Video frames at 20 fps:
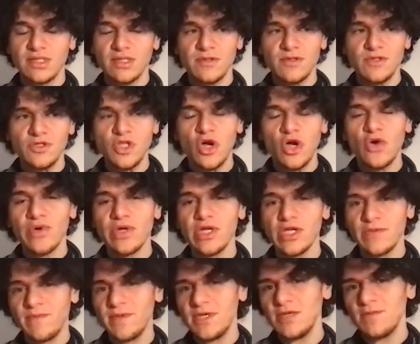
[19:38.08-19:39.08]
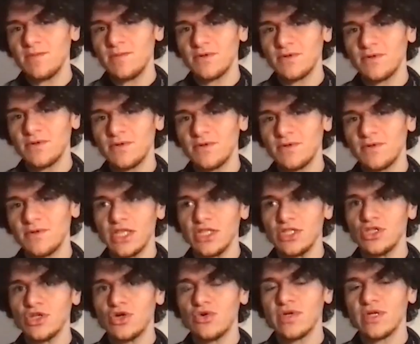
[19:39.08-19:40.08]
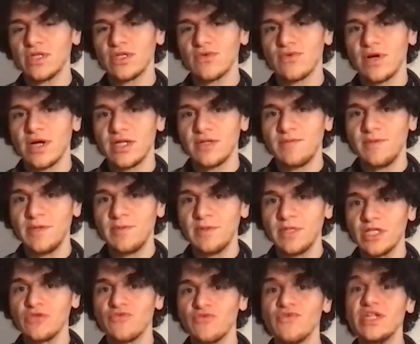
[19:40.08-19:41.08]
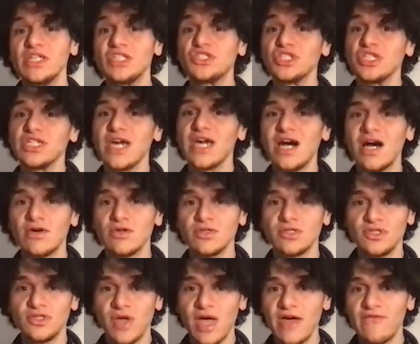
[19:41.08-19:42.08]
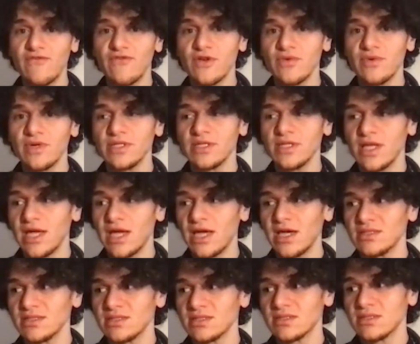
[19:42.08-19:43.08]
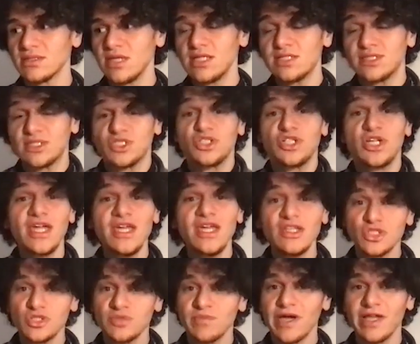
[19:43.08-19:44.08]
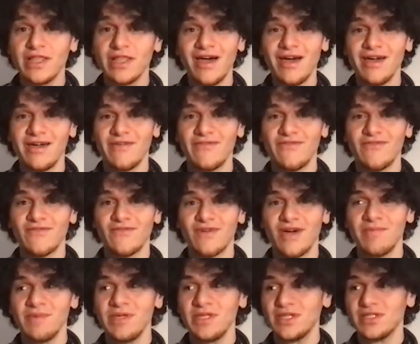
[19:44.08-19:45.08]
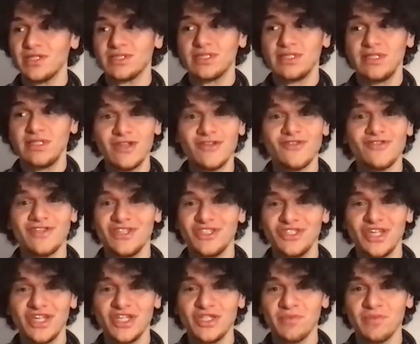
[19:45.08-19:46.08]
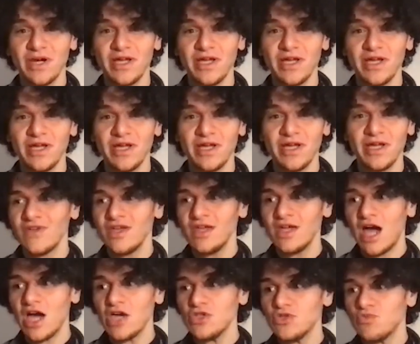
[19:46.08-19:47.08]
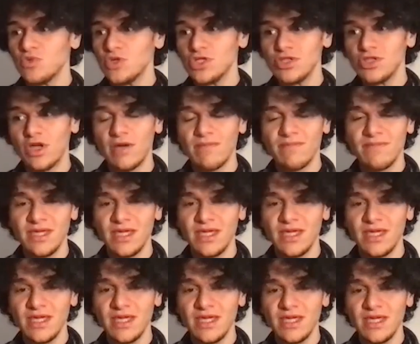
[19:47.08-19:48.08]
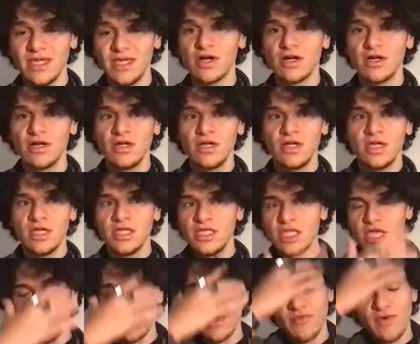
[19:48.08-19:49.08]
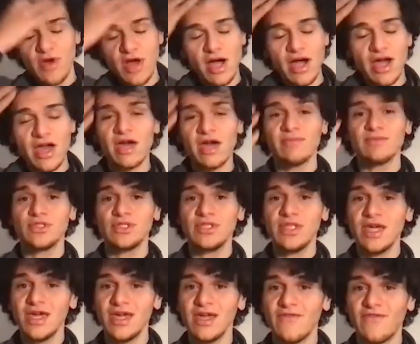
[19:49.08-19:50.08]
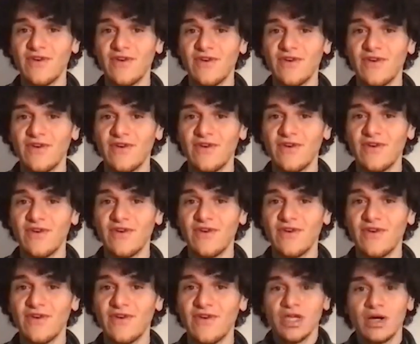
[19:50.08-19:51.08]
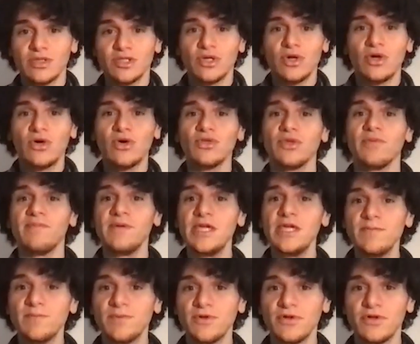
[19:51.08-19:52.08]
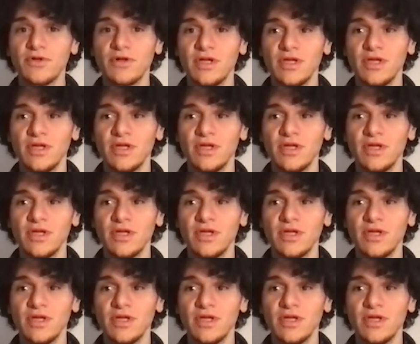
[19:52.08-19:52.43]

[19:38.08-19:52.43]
knowing people and knowing the right people and reaching out to everyone. It's changed my life. I mean, it's literally changed my life. I would not be anywhere near where I am today if I had not reached out to all the people.